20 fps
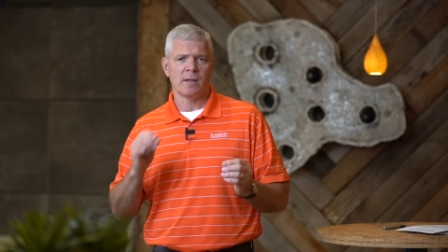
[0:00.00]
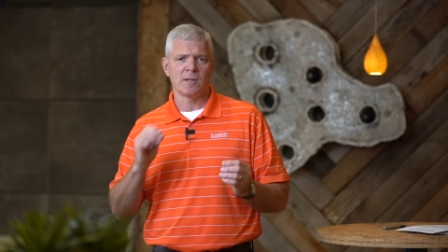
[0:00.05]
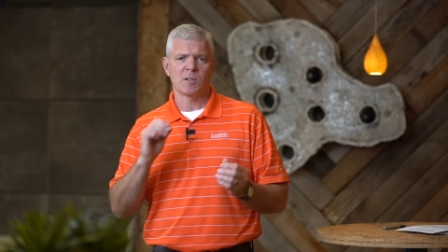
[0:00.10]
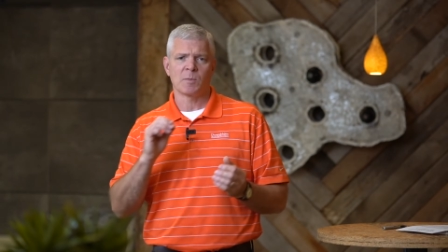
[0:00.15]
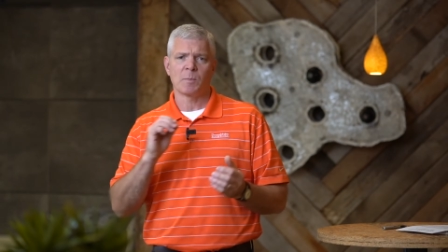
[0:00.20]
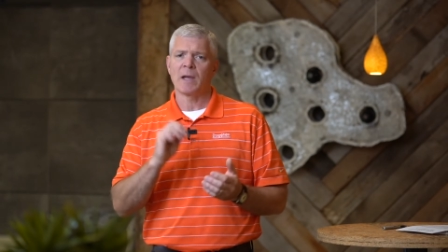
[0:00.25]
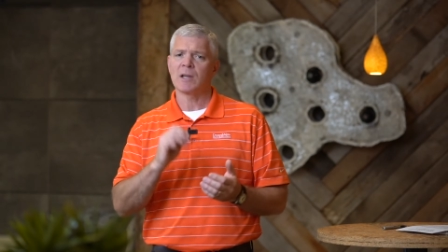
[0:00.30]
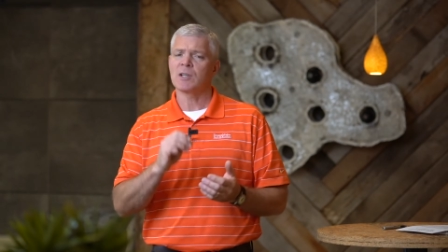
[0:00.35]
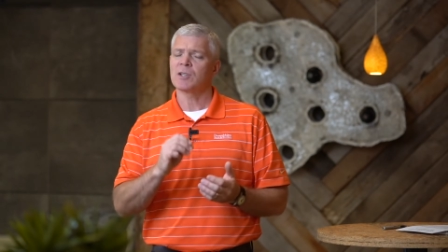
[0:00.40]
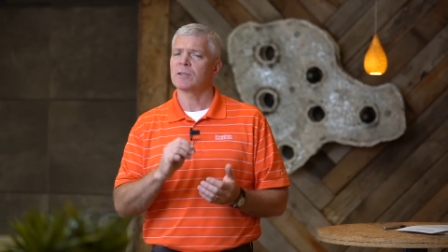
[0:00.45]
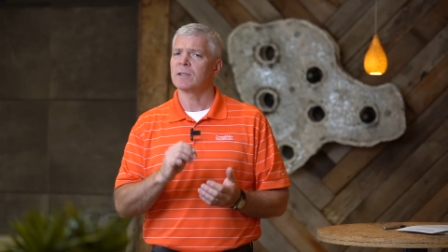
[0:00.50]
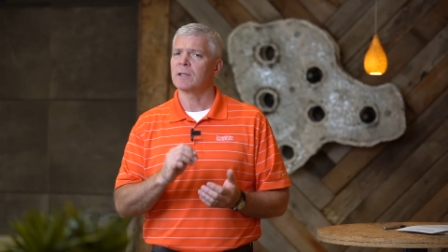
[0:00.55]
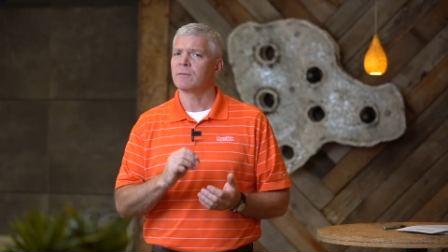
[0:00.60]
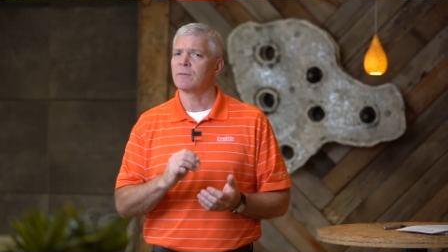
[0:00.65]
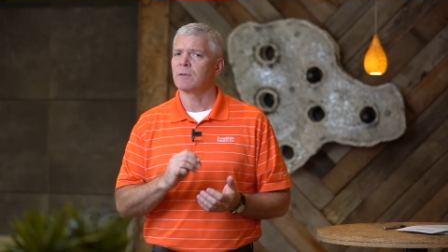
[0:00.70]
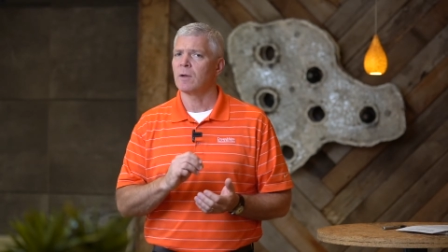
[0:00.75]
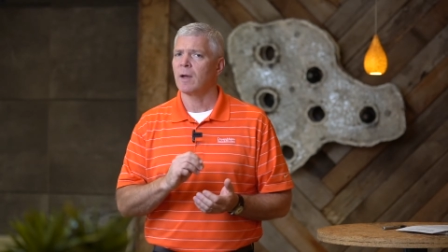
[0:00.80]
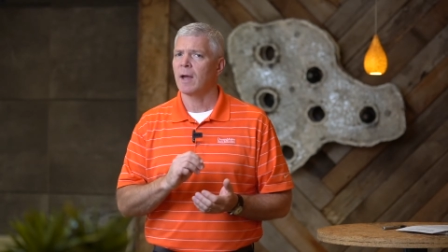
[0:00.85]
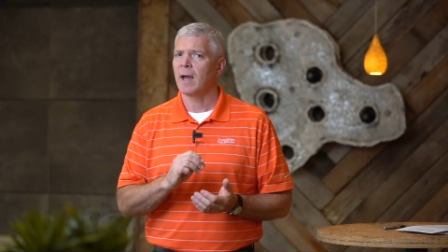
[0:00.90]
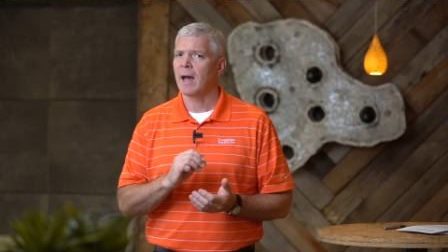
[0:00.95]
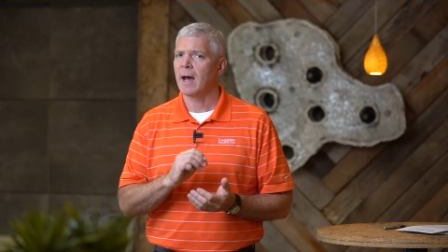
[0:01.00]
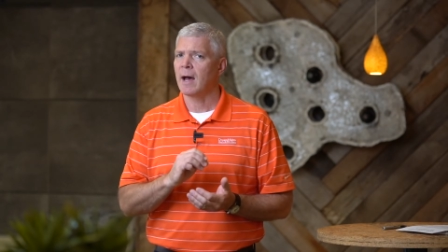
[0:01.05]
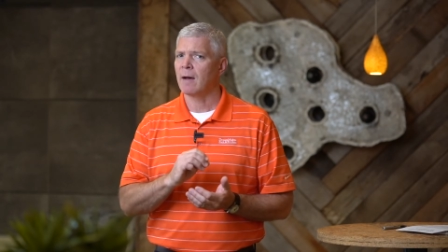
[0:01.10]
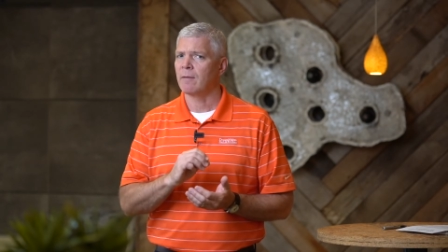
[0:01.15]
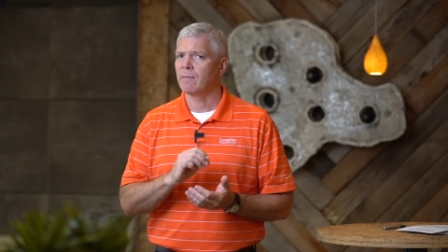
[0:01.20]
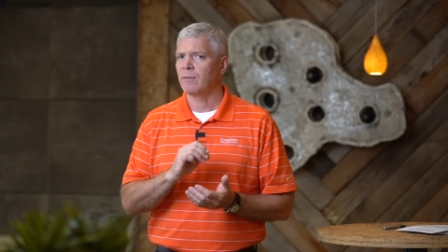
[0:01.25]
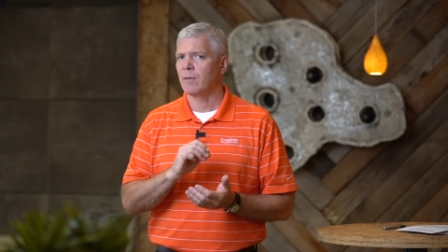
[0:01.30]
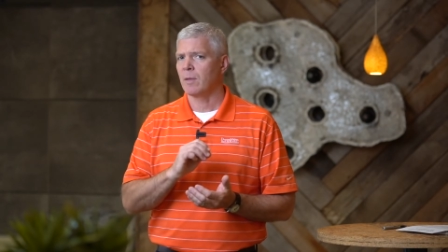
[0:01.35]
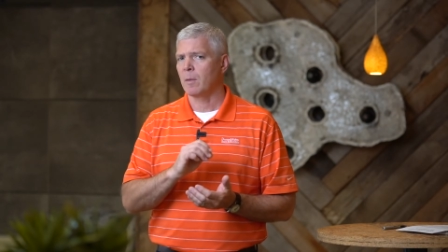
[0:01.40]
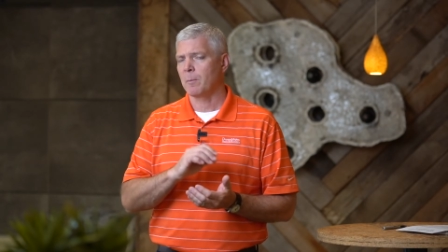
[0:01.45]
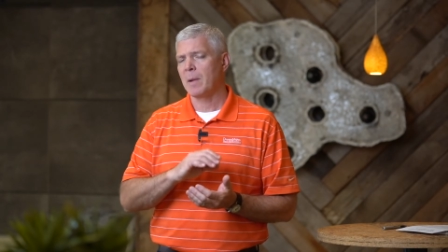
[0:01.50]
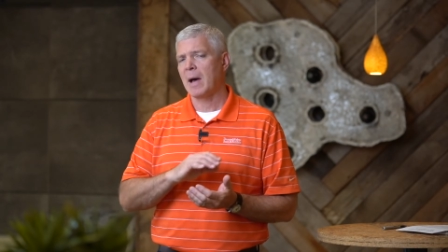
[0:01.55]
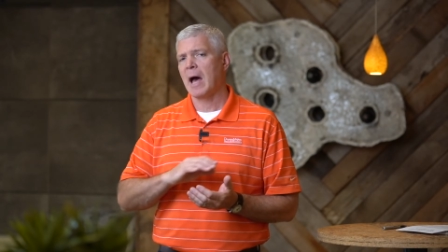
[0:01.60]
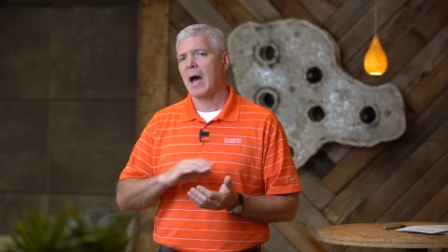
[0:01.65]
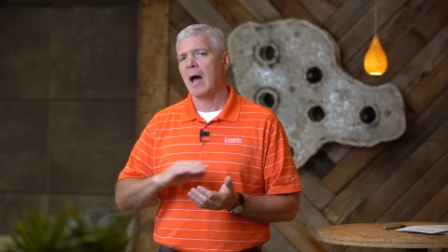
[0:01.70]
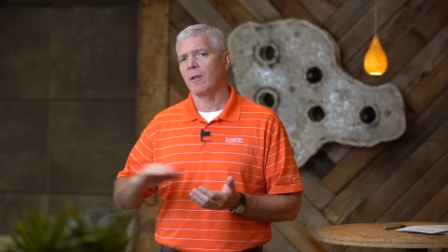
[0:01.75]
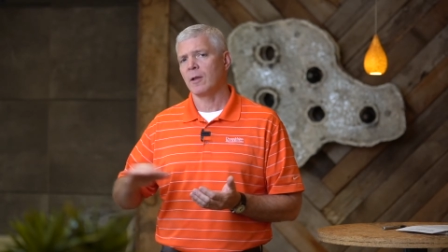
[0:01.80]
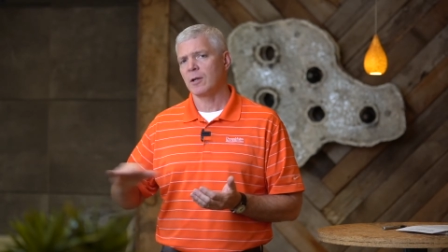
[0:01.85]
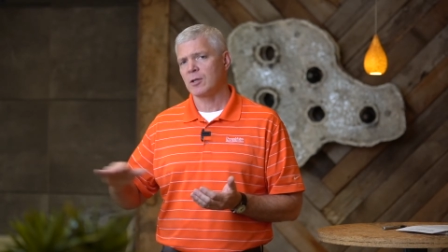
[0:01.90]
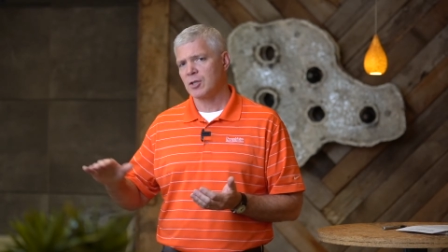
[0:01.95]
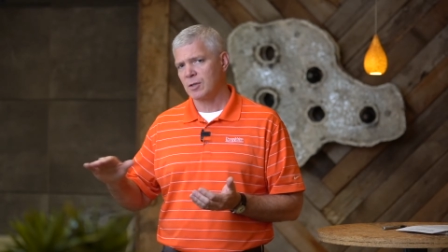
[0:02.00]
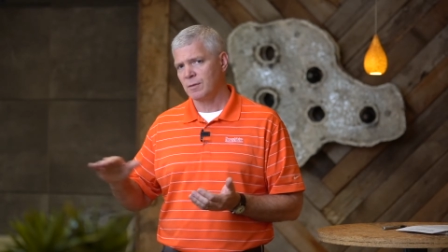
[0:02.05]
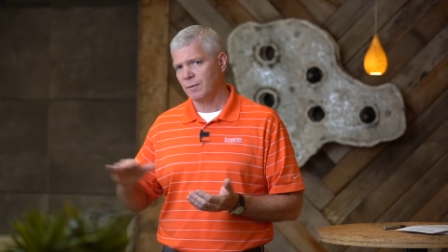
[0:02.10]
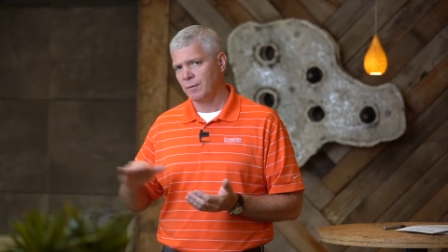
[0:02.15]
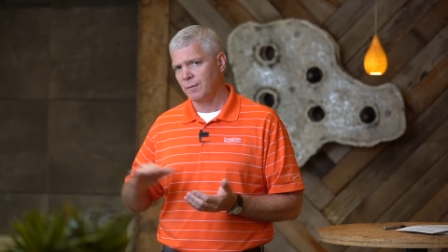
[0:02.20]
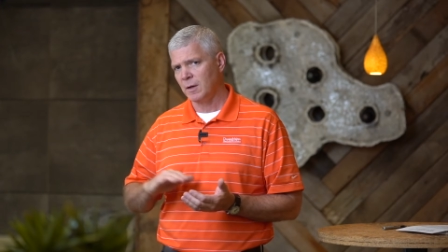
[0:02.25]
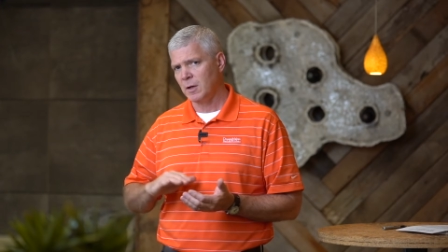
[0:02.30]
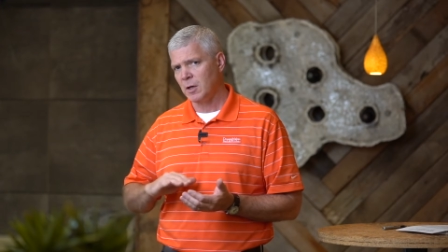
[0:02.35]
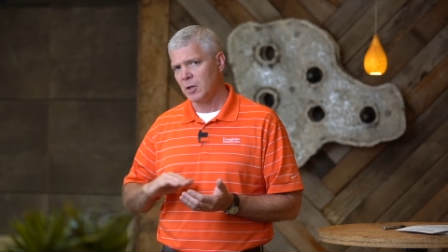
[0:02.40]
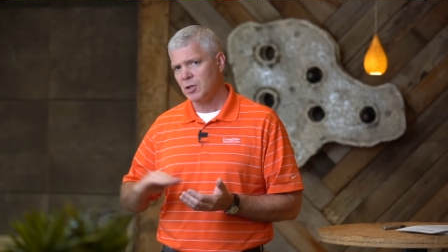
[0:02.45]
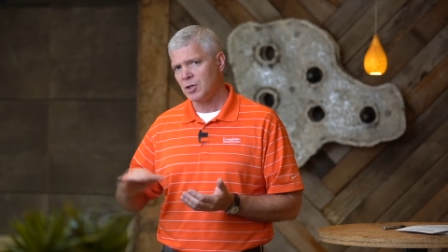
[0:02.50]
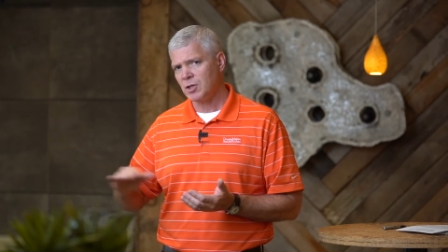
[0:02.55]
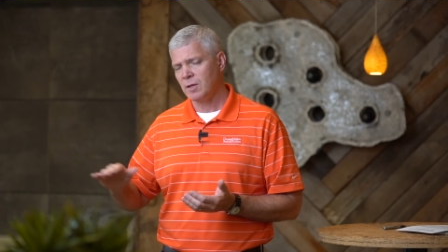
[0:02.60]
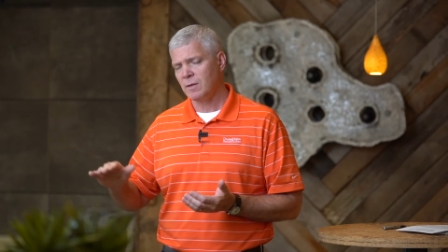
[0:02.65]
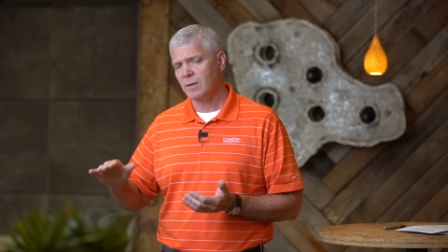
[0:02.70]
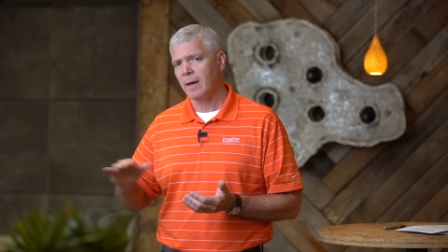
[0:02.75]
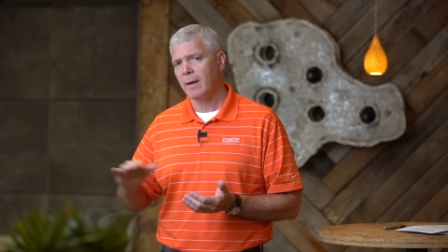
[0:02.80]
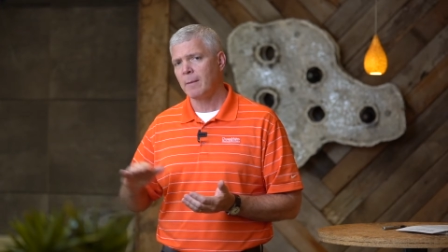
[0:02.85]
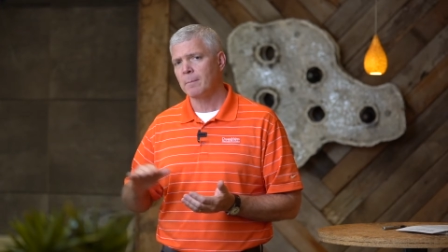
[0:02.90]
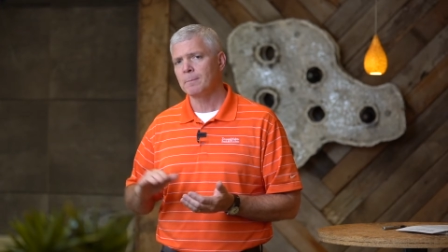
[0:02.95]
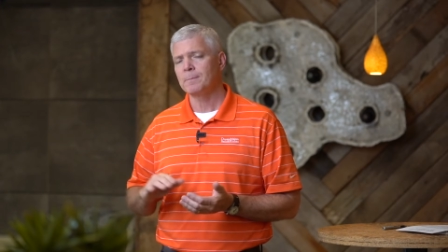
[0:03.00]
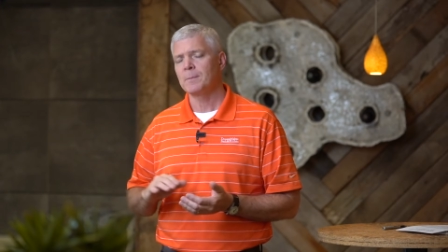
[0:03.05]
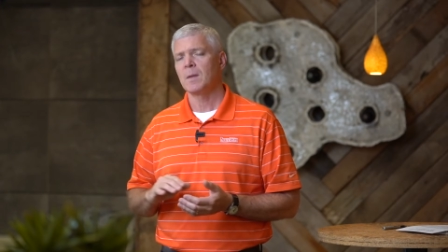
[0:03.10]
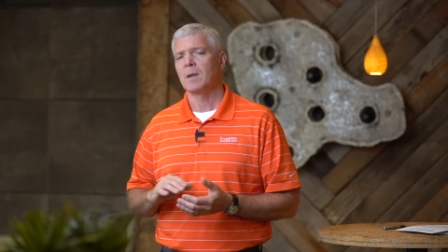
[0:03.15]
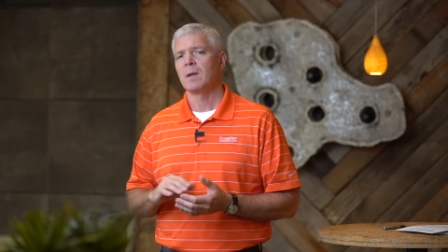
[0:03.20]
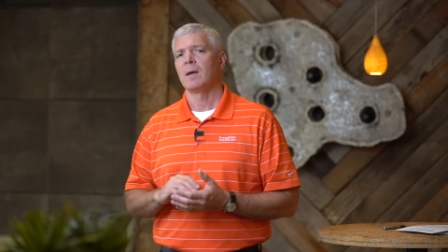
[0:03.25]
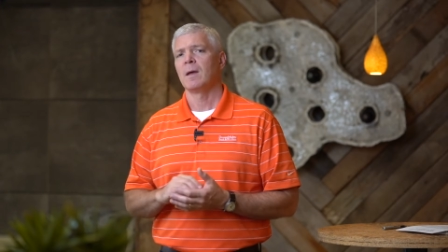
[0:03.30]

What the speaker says: especially if you have the polished finish to them,